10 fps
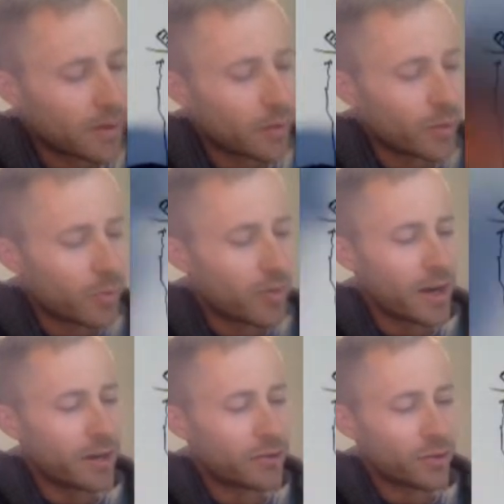We
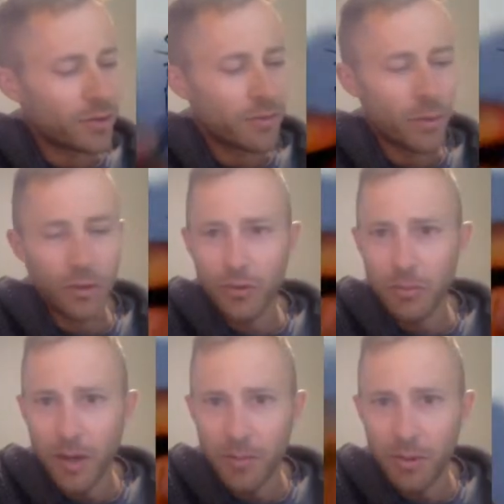applied a certain force
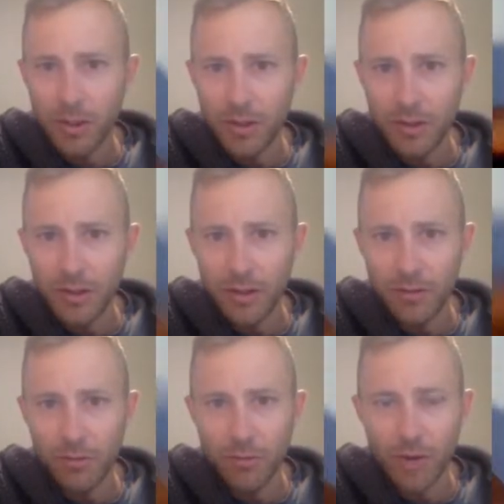by putting the
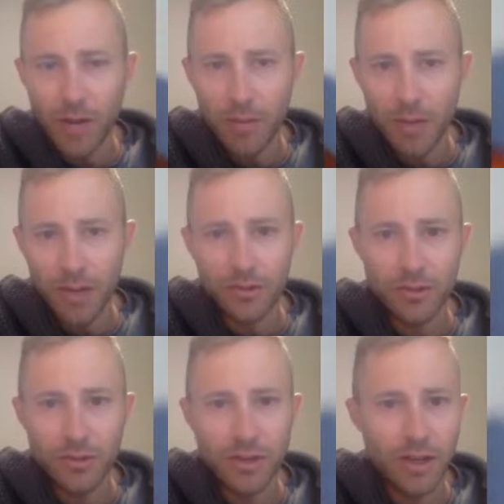ramp at a
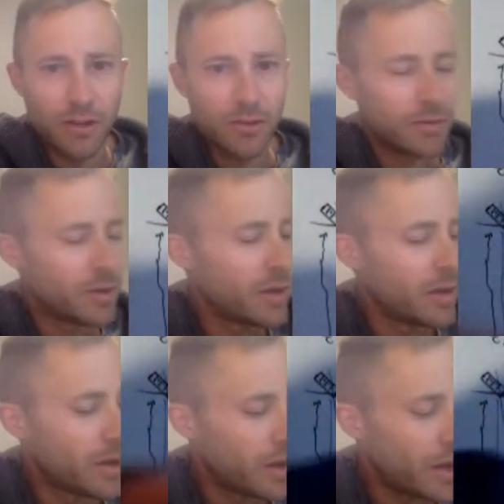certain angle,
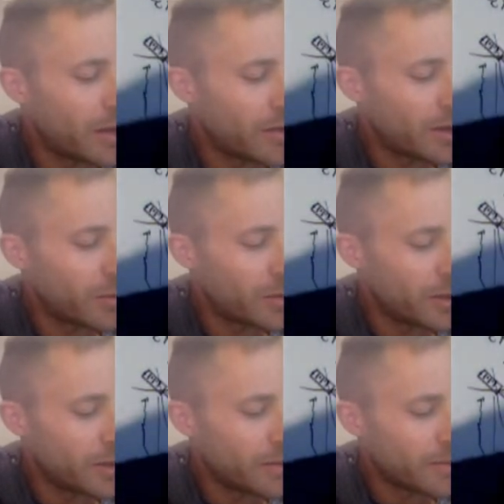and then
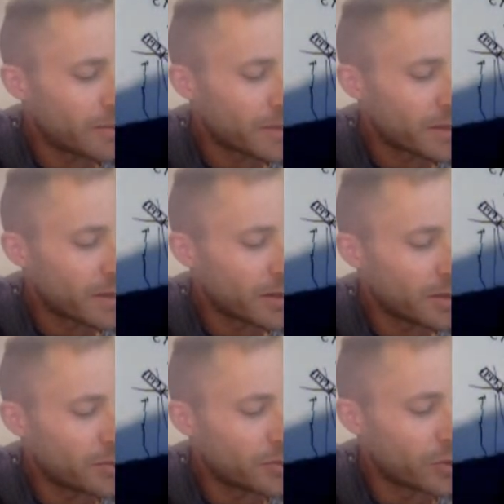we
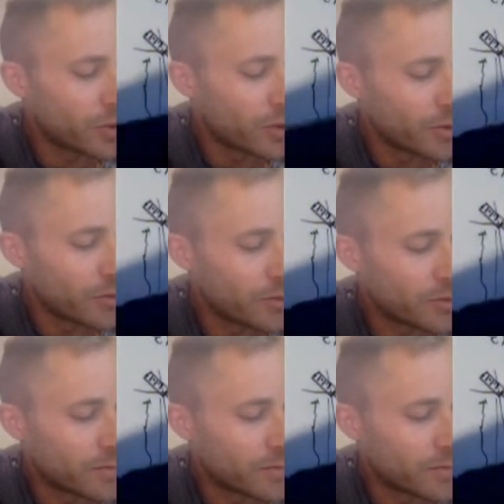observed